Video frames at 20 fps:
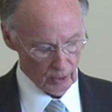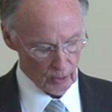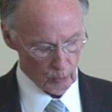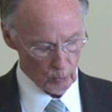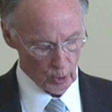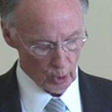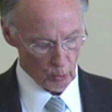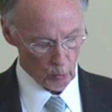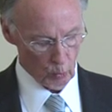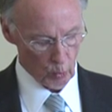
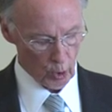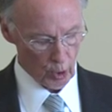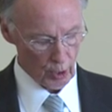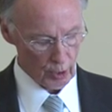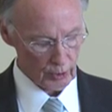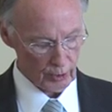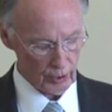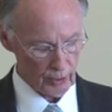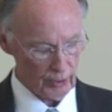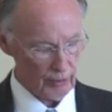will
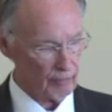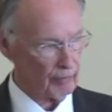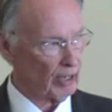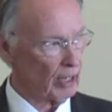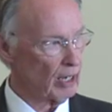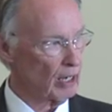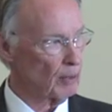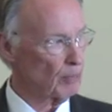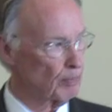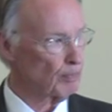work to
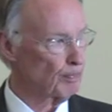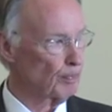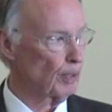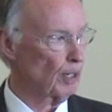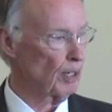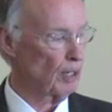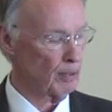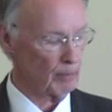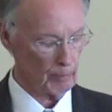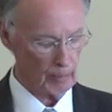
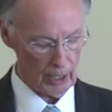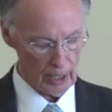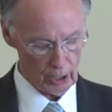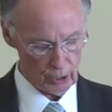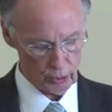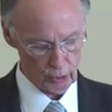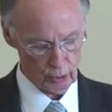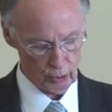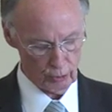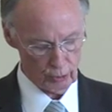develop
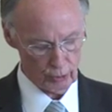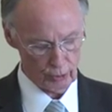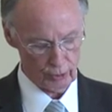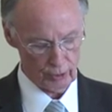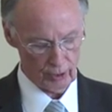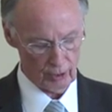measures